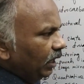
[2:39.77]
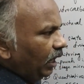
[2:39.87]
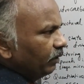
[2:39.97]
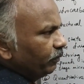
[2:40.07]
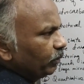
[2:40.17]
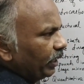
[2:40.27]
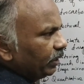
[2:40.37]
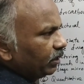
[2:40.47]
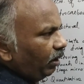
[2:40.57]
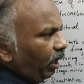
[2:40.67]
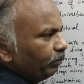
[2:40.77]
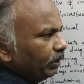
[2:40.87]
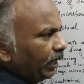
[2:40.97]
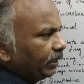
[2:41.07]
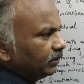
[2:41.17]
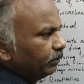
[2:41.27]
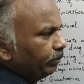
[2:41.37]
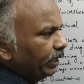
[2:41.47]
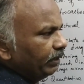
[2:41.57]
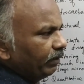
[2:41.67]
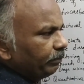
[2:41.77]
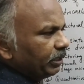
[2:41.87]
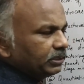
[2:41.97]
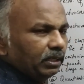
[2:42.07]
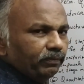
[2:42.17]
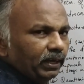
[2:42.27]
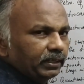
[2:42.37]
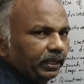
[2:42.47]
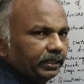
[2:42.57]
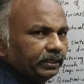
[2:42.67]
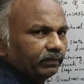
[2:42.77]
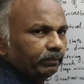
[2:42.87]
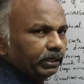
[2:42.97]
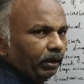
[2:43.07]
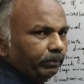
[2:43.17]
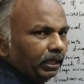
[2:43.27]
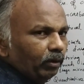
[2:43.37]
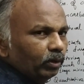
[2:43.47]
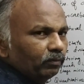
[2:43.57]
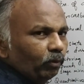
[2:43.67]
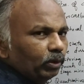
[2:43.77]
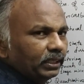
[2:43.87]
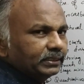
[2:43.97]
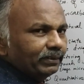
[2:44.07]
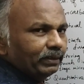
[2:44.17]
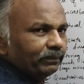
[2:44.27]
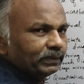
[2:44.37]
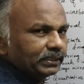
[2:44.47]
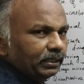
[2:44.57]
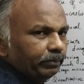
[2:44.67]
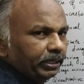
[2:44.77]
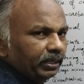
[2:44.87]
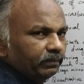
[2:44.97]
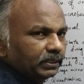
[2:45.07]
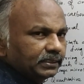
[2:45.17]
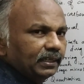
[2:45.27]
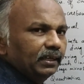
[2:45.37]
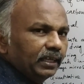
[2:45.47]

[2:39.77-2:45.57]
And if you take carbon hydrogen bending vibration of alkane, it will be coming around 1475 centimeter inverse,